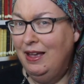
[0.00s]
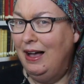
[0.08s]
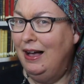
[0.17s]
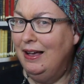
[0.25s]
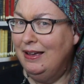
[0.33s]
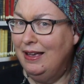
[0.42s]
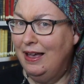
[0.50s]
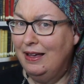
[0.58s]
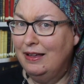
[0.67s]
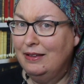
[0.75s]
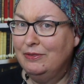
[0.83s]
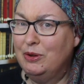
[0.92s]
I
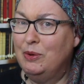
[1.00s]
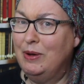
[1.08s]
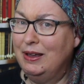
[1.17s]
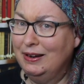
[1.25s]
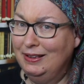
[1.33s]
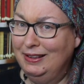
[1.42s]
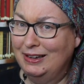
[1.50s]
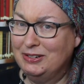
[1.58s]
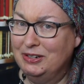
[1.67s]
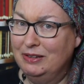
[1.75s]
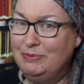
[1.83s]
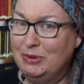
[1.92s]
have quite a
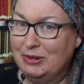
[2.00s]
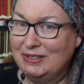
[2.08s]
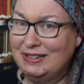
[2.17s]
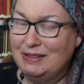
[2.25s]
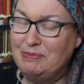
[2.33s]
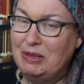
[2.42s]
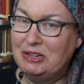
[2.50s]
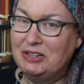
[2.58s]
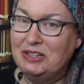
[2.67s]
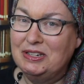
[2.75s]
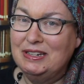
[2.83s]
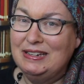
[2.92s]
collection of books to
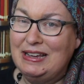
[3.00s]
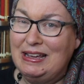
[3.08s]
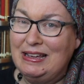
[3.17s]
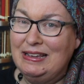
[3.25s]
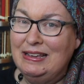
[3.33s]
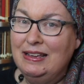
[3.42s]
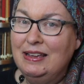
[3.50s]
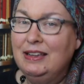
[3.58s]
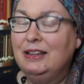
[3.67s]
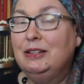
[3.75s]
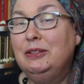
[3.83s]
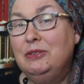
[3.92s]
mention today,
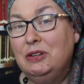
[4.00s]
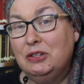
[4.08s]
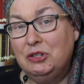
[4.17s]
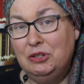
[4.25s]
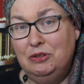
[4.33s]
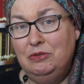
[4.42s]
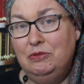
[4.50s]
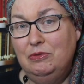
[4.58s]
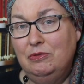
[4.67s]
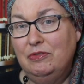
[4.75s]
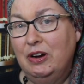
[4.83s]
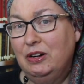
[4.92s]
including two
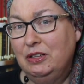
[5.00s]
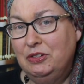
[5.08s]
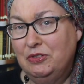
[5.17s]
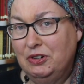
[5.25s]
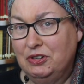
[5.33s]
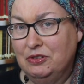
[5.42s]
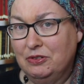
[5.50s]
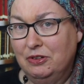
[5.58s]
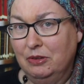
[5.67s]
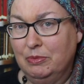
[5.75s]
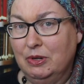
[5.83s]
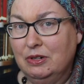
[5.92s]
fairly traditional
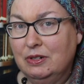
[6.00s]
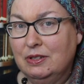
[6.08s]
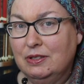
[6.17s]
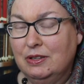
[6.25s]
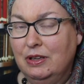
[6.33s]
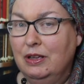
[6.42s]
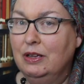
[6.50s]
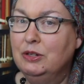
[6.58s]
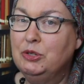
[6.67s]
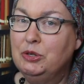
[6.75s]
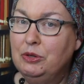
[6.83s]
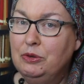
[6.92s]
cookbooks,
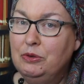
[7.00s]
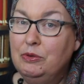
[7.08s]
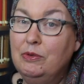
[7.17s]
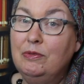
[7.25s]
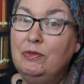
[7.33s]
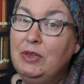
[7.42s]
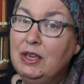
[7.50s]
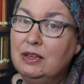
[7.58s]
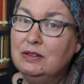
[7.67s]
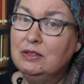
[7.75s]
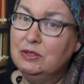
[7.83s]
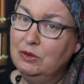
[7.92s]
two
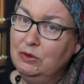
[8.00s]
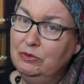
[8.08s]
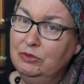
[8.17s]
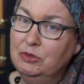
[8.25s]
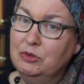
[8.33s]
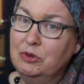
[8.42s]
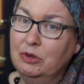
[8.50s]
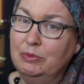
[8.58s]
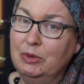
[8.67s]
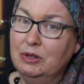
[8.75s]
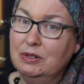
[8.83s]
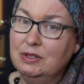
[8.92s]
vegan soul food
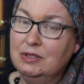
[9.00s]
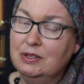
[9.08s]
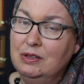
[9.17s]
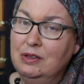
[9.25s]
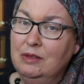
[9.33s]
cookbooks,